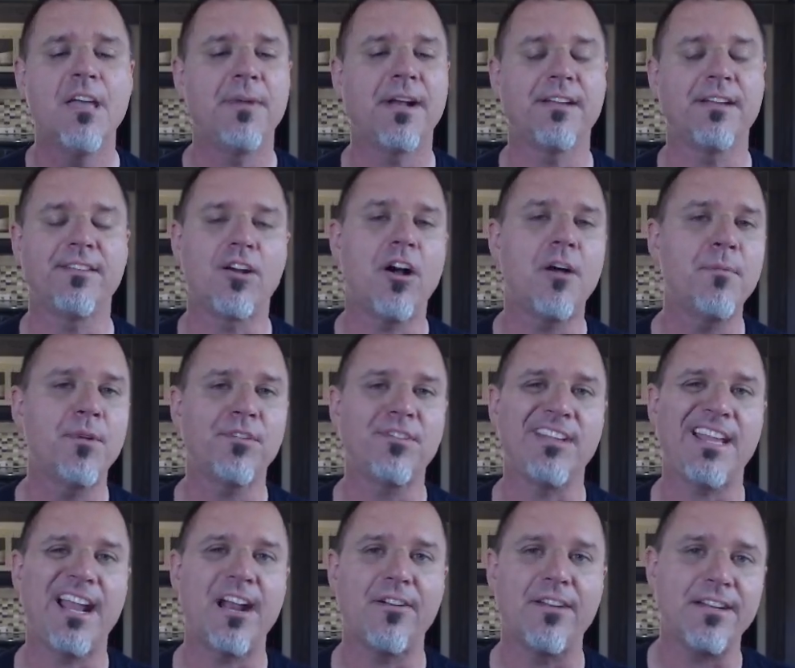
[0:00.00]
because it
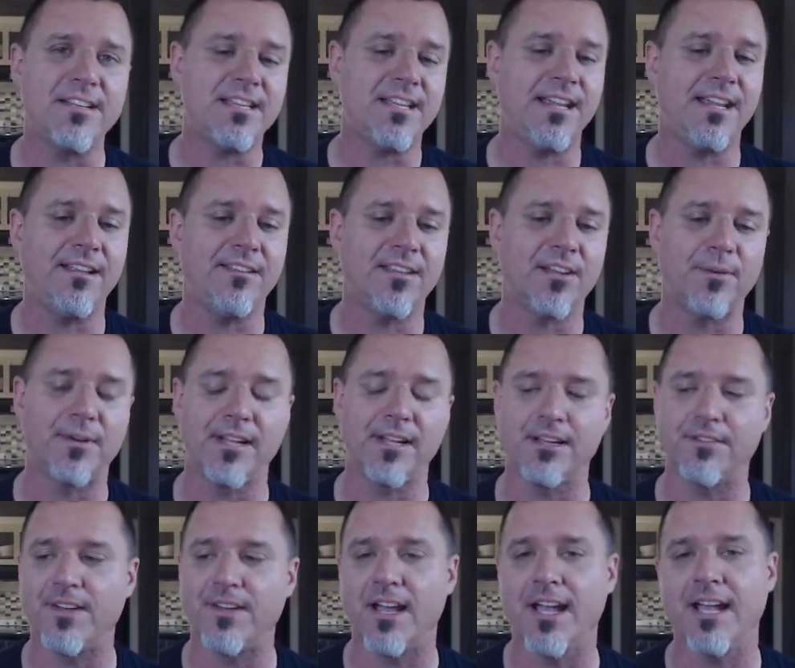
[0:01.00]
almost guarantees that we're
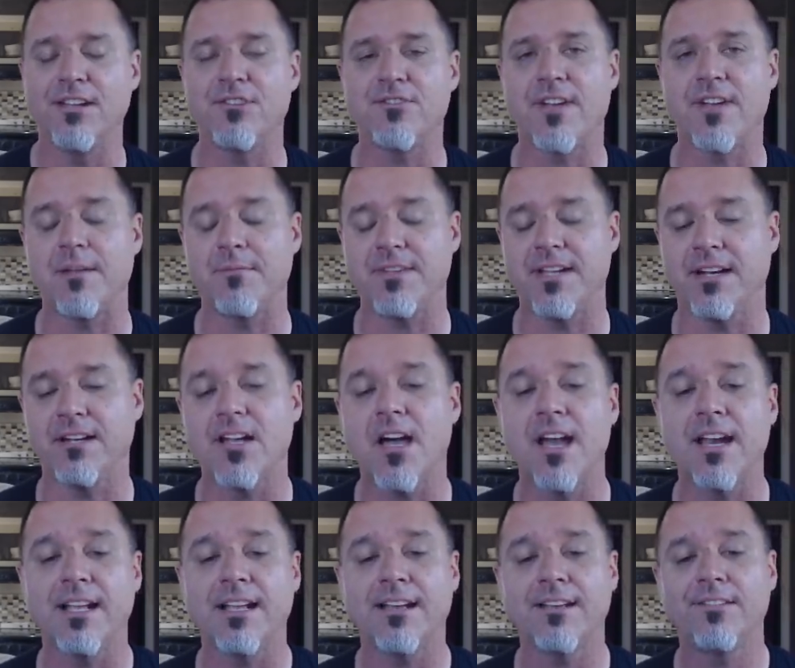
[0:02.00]
going to find Stratum
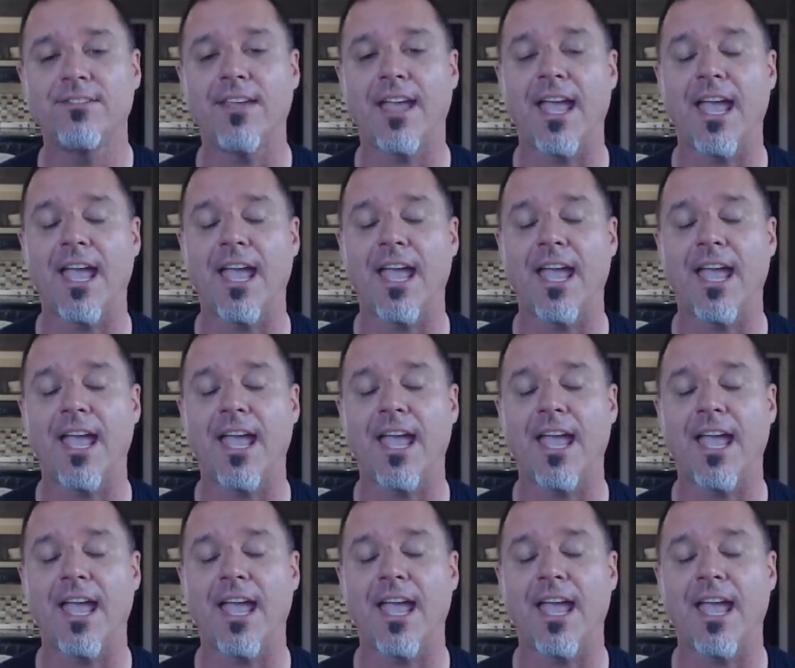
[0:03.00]
Tectonicus,